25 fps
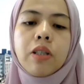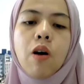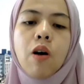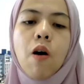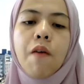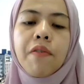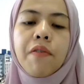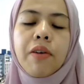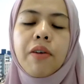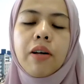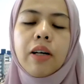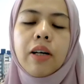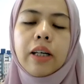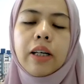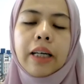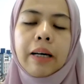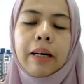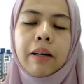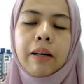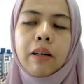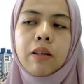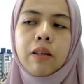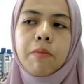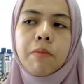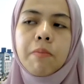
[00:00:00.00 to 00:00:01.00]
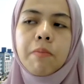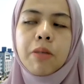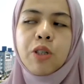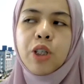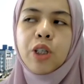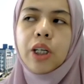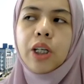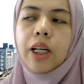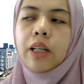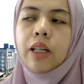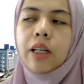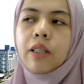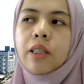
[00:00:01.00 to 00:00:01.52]
of the
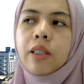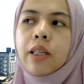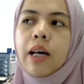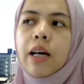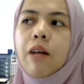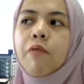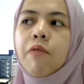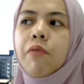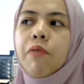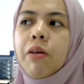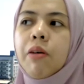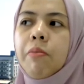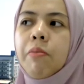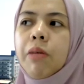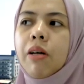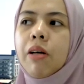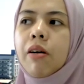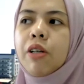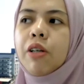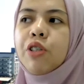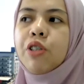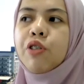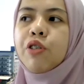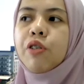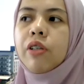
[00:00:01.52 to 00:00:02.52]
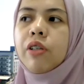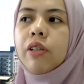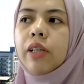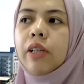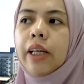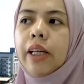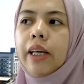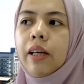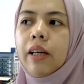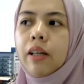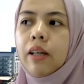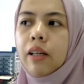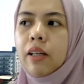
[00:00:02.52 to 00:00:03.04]
machine itself will be
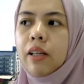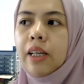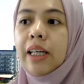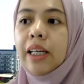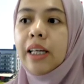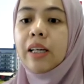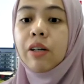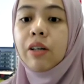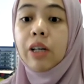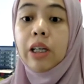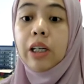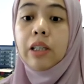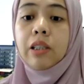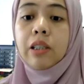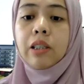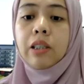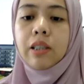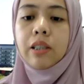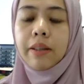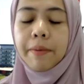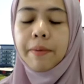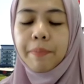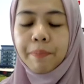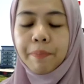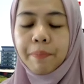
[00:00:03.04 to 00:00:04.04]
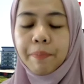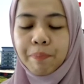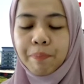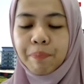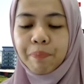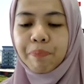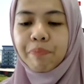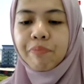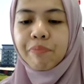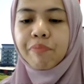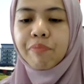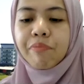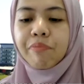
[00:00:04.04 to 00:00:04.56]
regularly decrease.
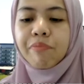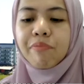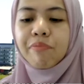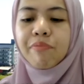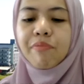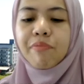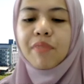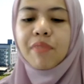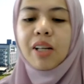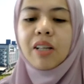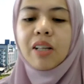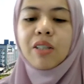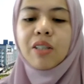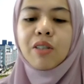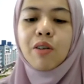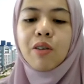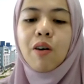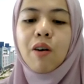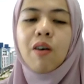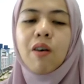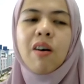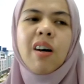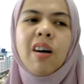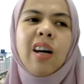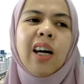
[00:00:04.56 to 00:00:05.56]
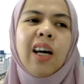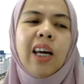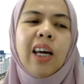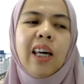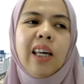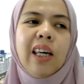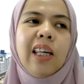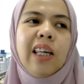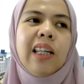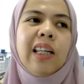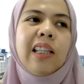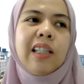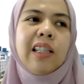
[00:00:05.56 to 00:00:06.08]
So
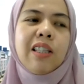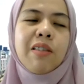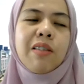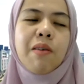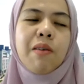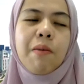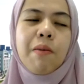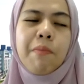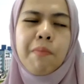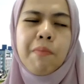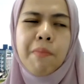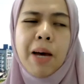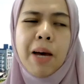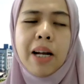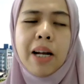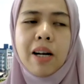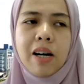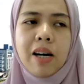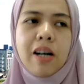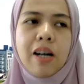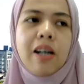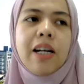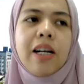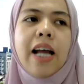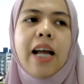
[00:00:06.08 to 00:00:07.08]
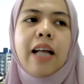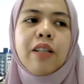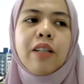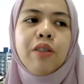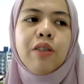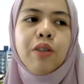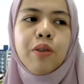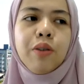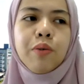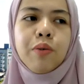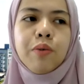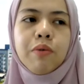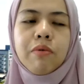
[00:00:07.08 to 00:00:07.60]
it is better that
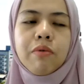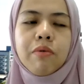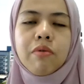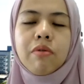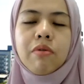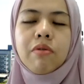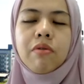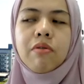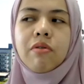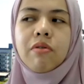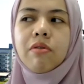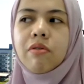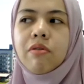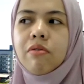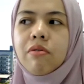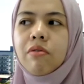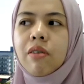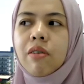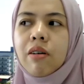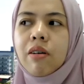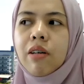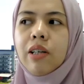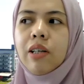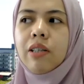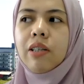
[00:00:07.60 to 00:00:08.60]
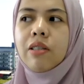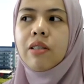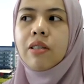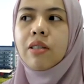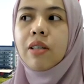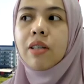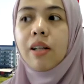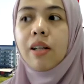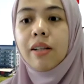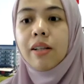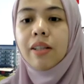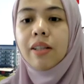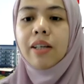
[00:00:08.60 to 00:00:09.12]
you
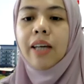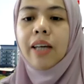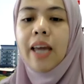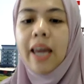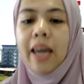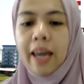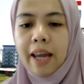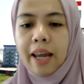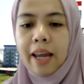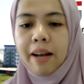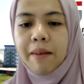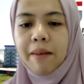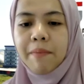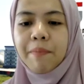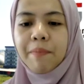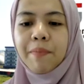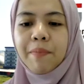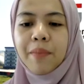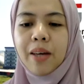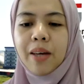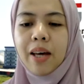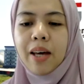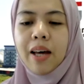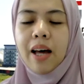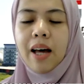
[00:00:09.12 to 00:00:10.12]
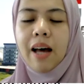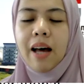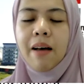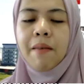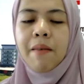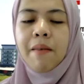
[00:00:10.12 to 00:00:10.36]
result again, yeah,